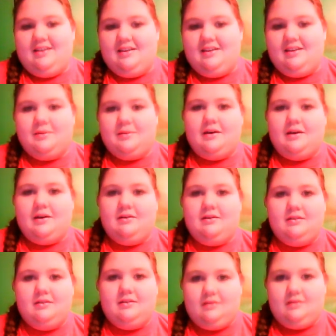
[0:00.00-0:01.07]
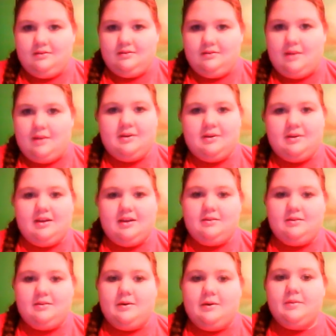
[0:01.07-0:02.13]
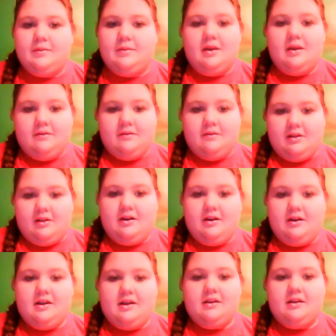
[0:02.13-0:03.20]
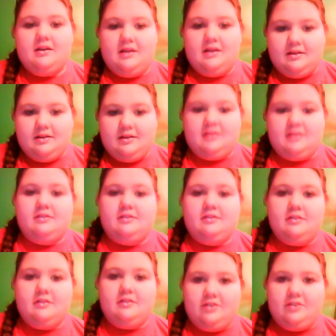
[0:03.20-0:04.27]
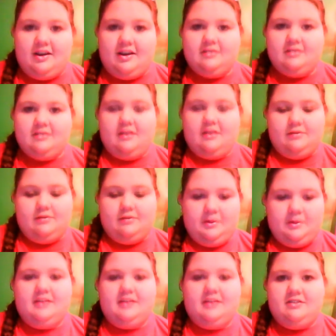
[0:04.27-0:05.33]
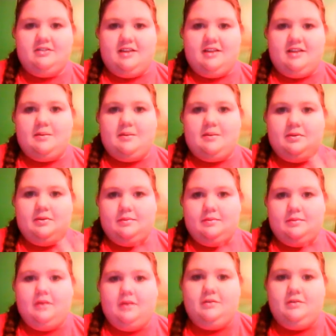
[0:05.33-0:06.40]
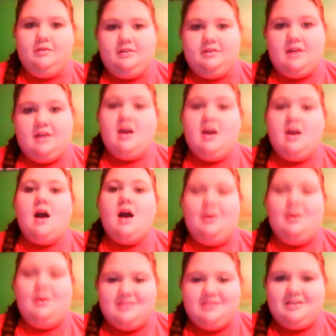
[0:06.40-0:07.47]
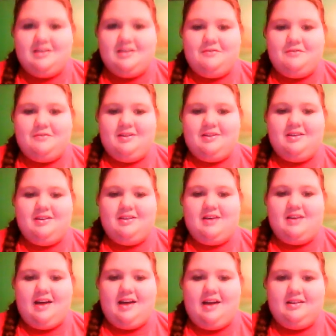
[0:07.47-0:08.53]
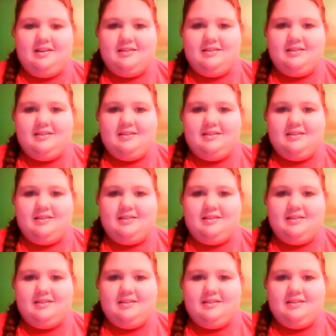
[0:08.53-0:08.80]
Isabel. Simon can take Isabel. For Clary, it is Jace, and for me, it's Jace. I'm in love with Jace. I was in love with Alec